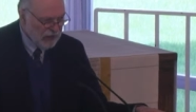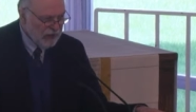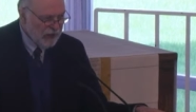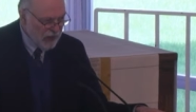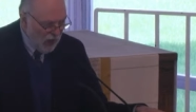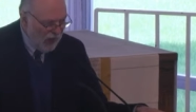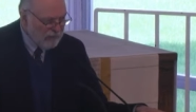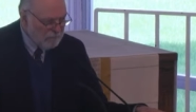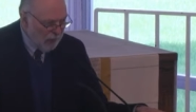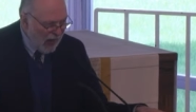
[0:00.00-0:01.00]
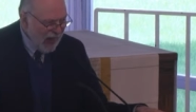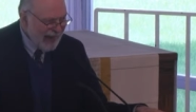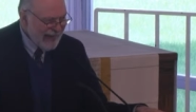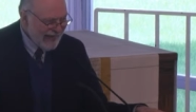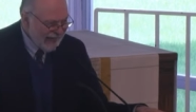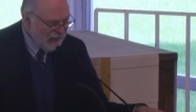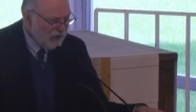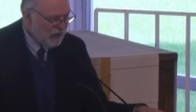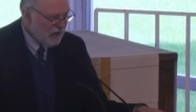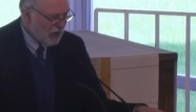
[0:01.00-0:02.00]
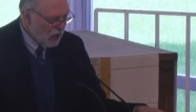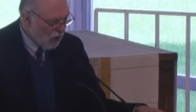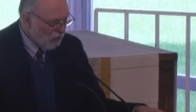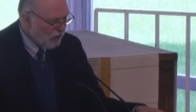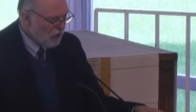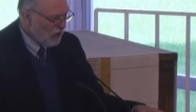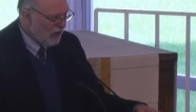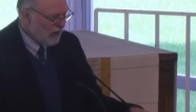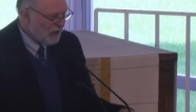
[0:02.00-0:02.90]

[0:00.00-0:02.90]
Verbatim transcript: to not buy into the cultural